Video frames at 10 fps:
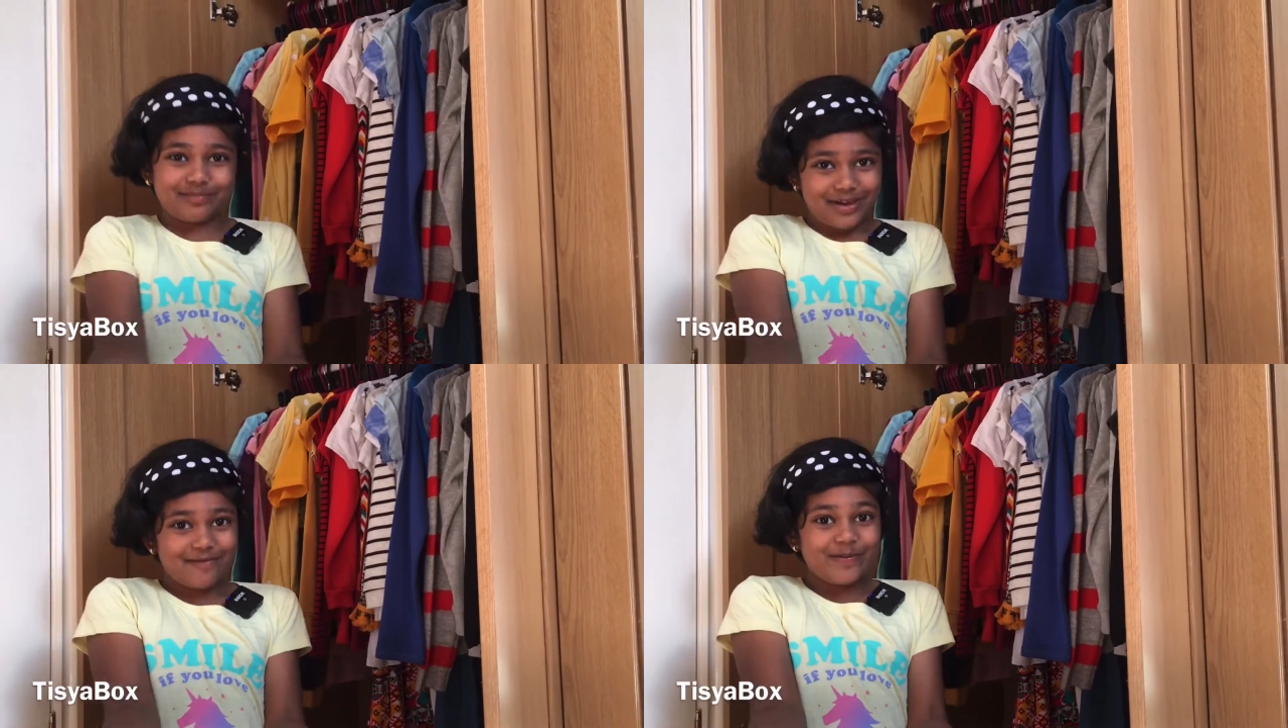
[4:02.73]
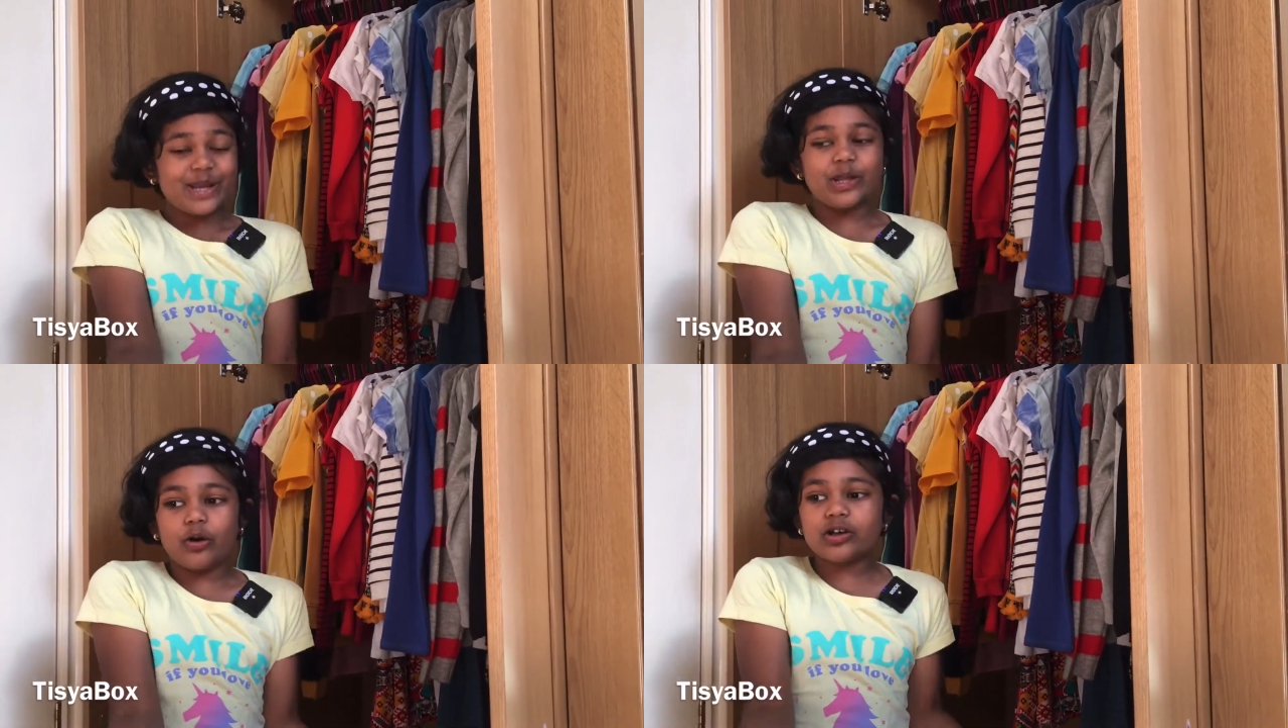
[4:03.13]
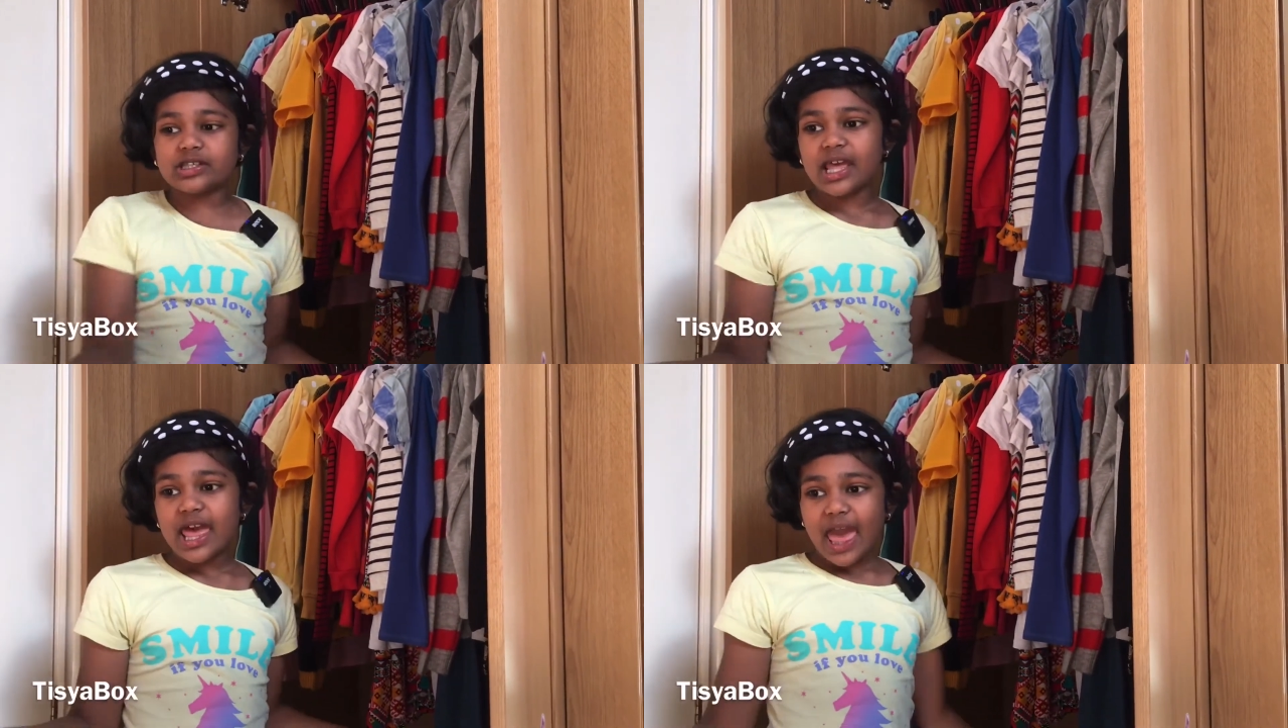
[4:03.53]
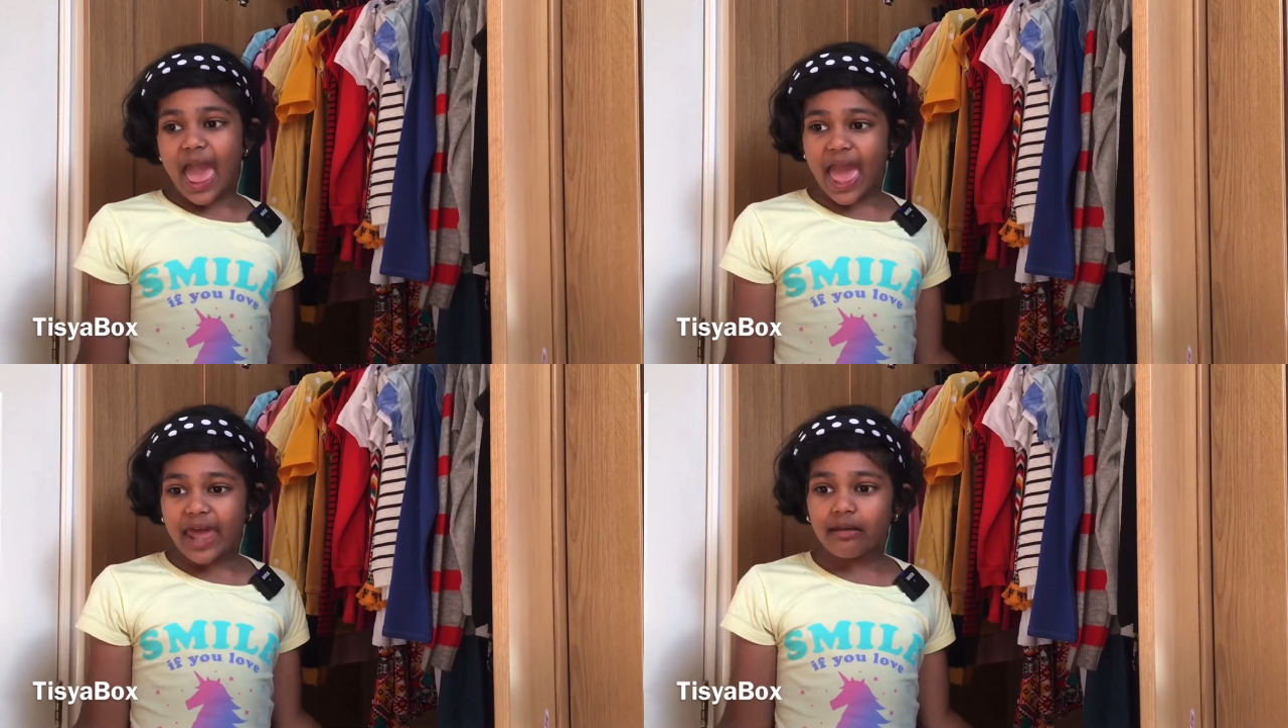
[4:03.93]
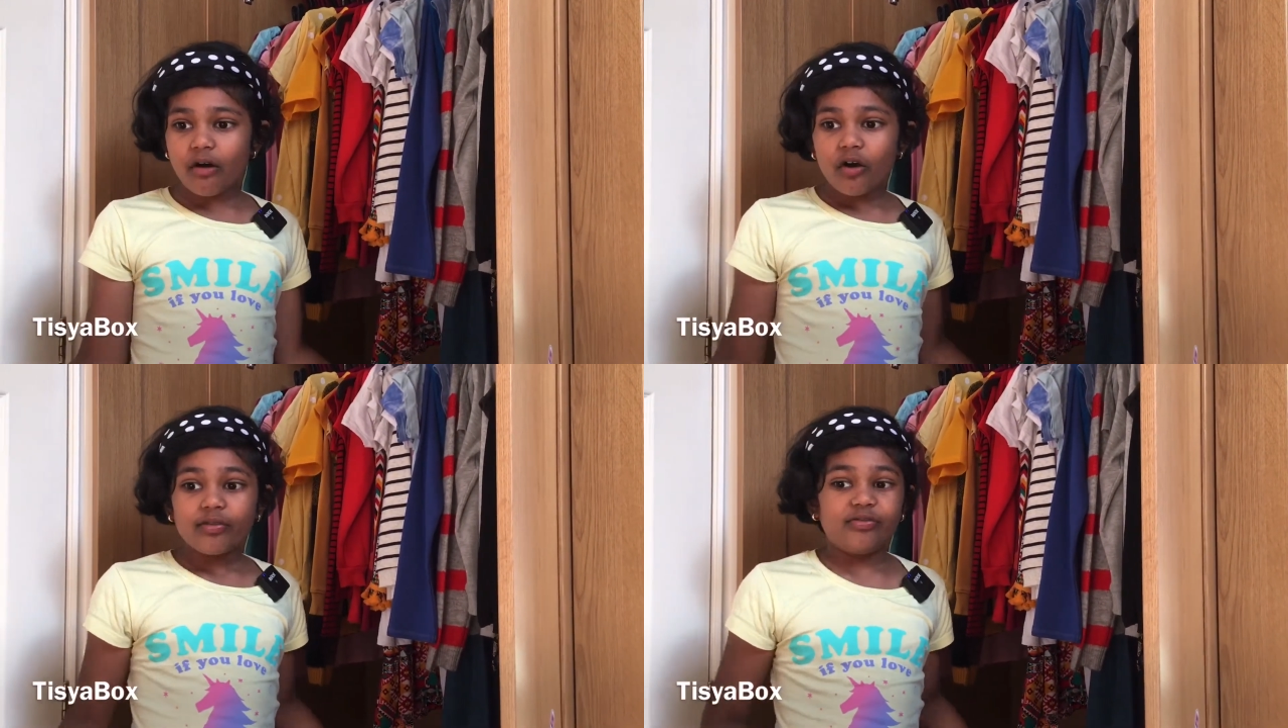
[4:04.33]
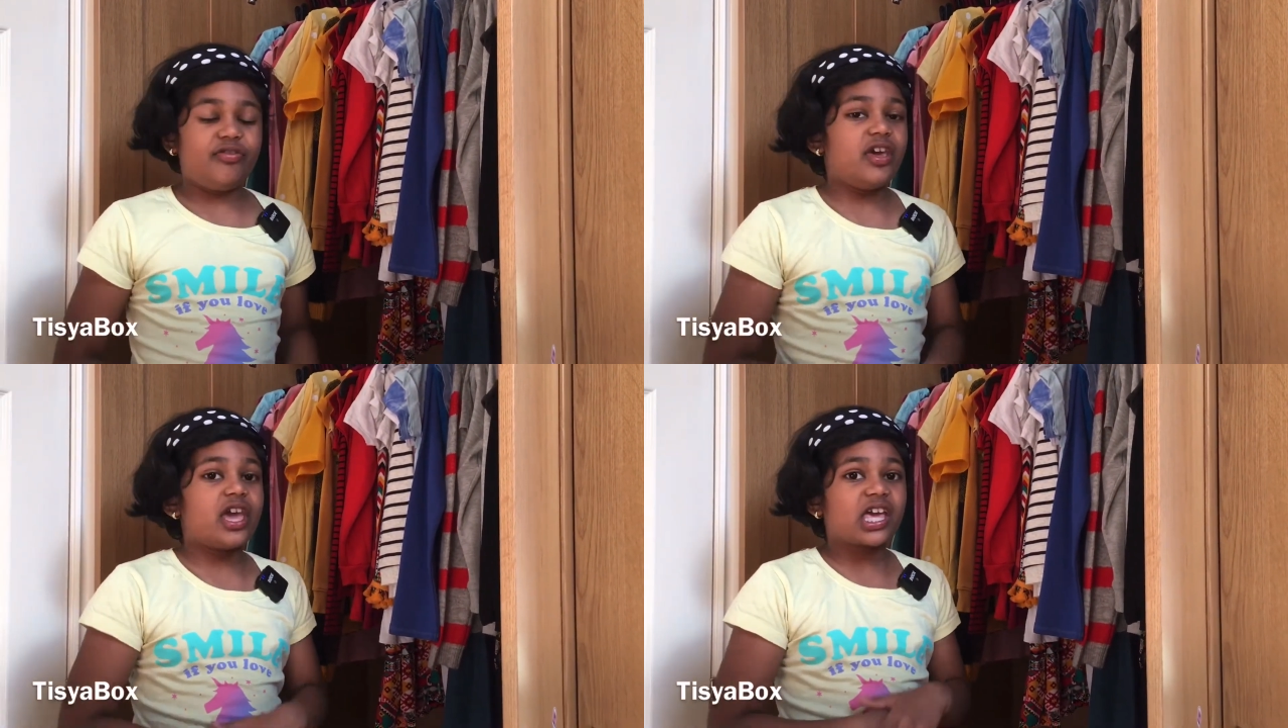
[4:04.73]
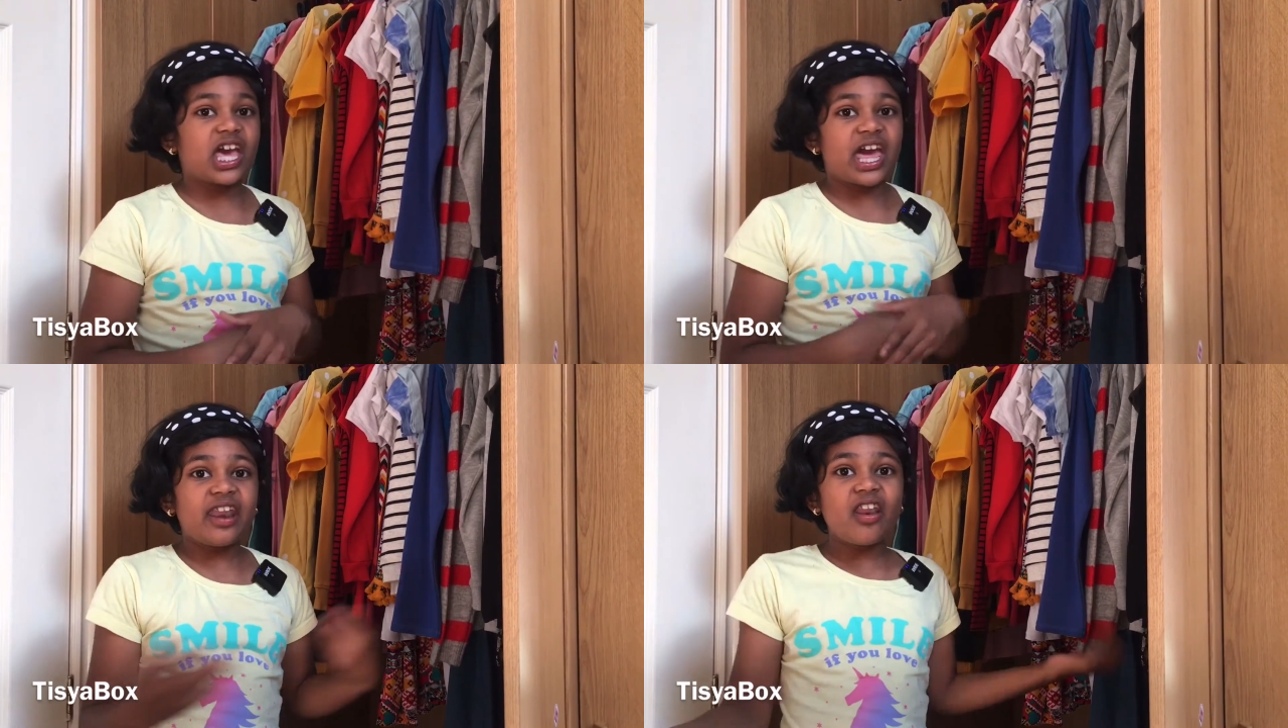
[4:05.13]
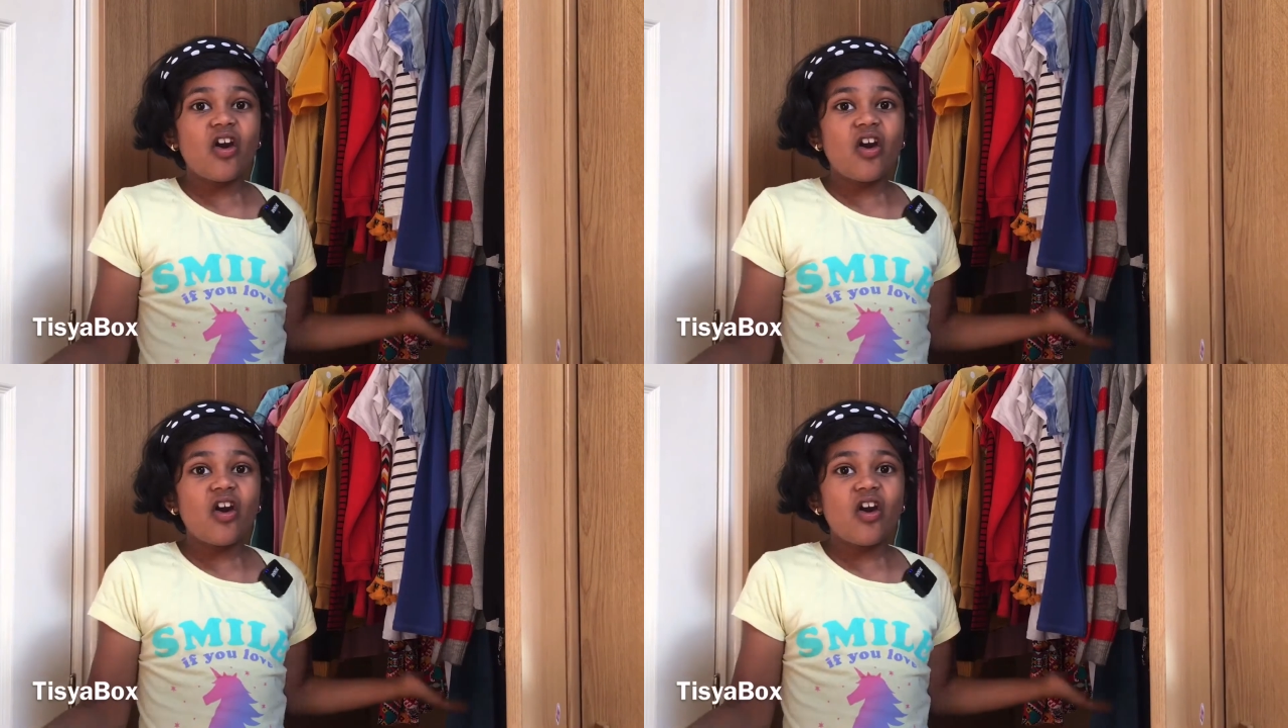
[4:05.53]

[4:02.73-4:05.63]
my videos and they can